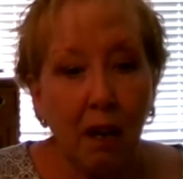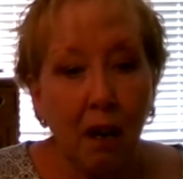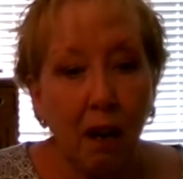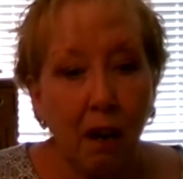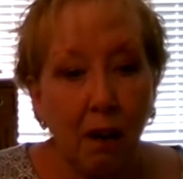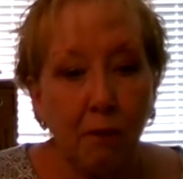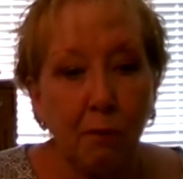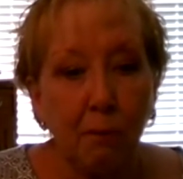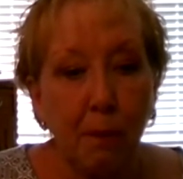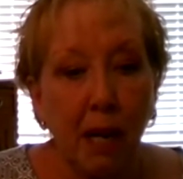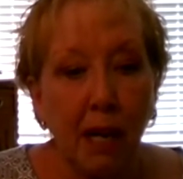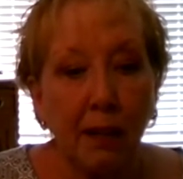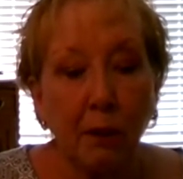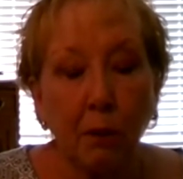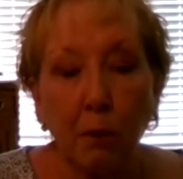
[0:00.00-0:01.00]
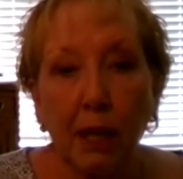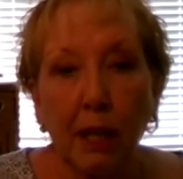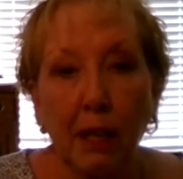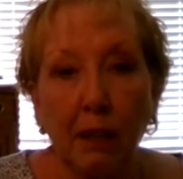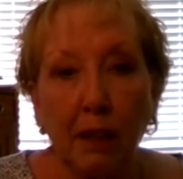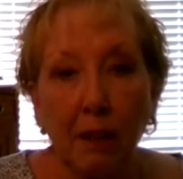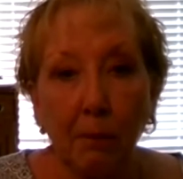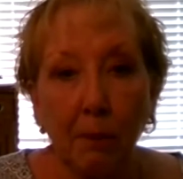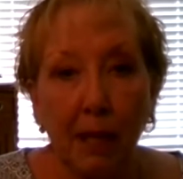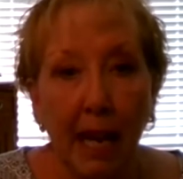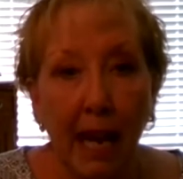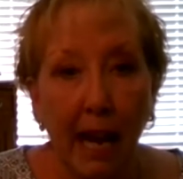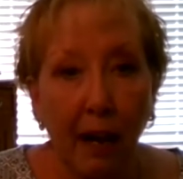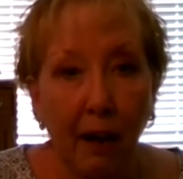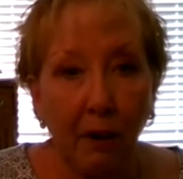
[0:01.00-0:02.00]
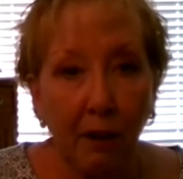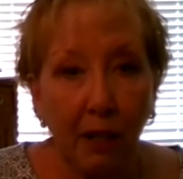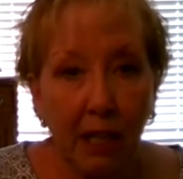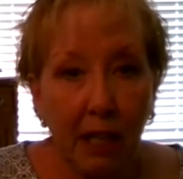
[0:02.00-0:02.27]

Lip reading: of my curriculum and how